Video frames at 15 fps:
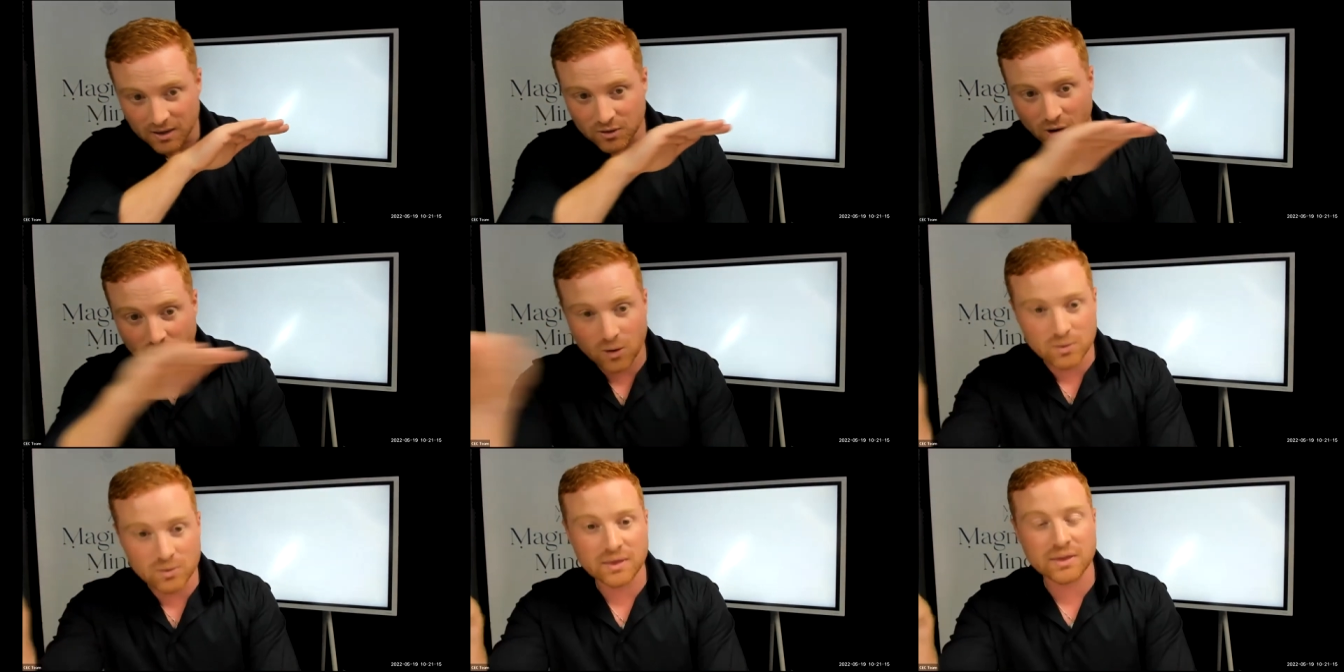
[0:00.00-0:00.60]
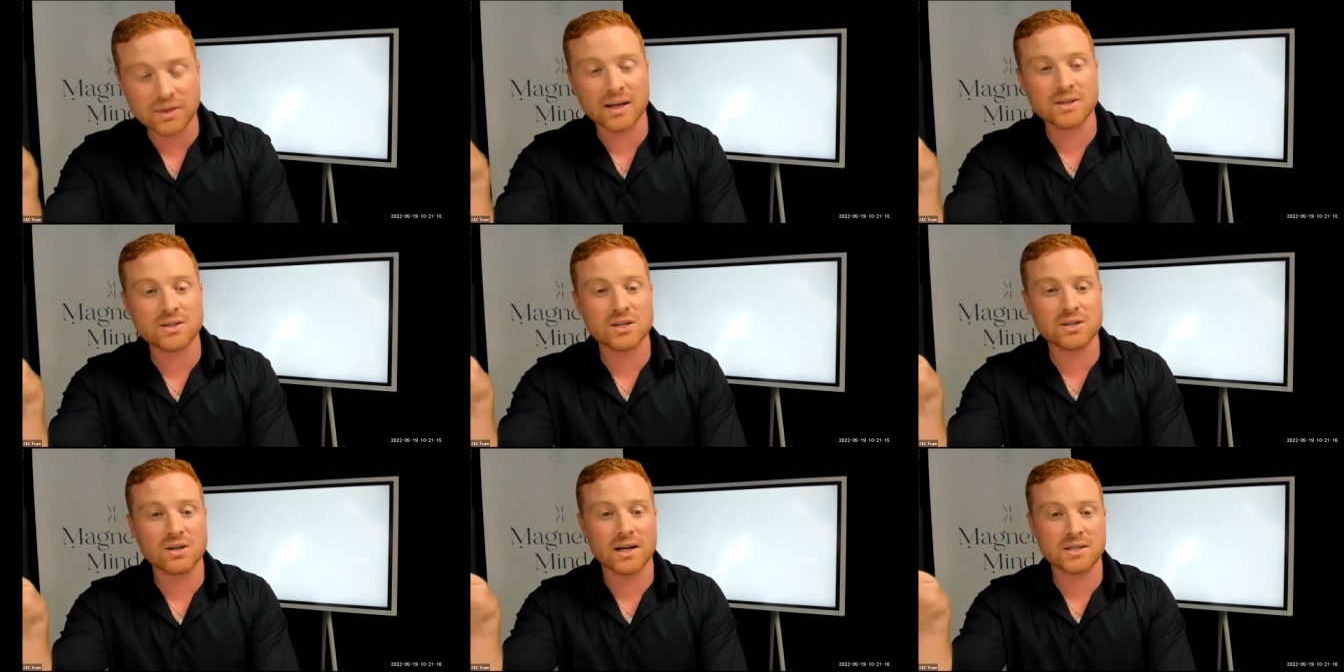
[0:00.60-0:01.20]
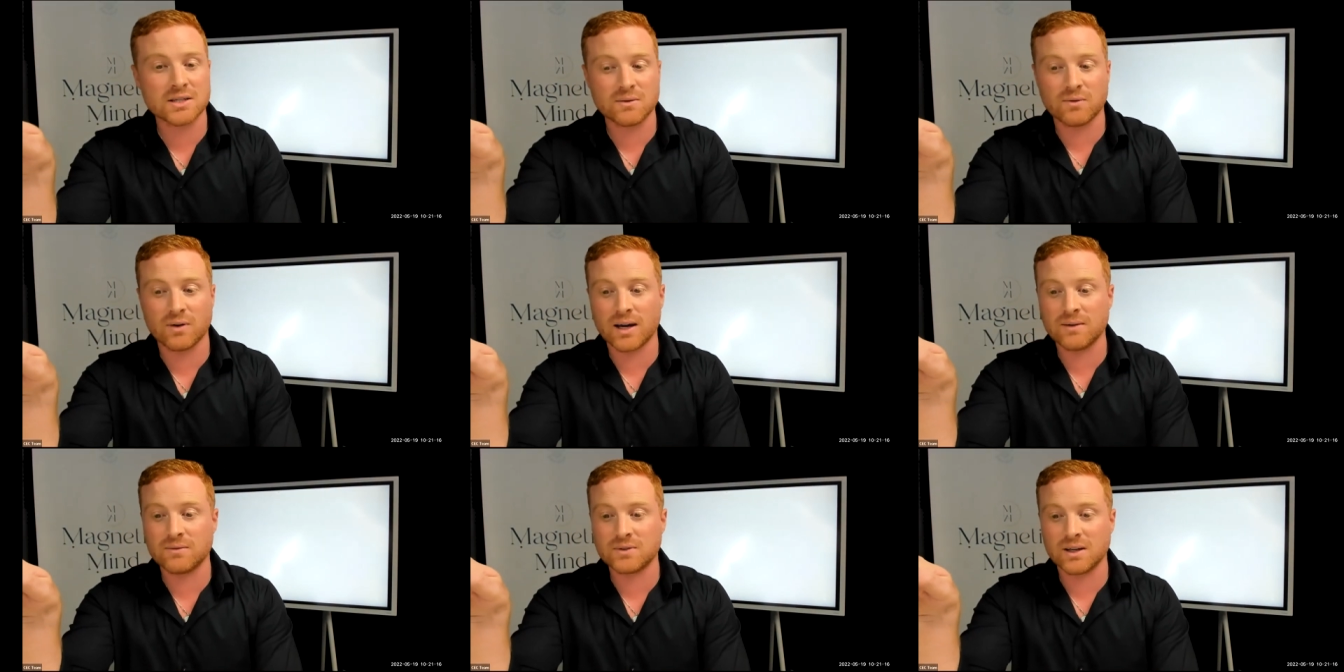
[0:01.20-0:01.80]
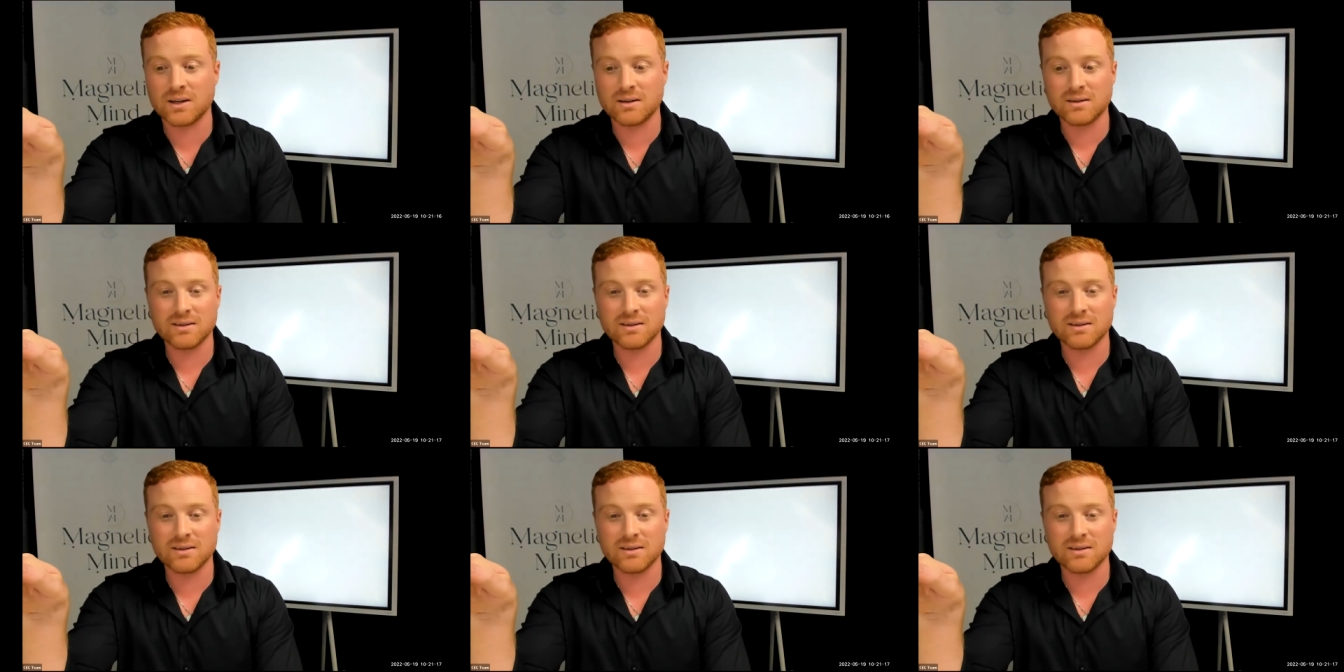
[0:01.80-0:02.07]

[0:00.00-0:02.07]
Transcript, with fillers: The only thing is I survived it.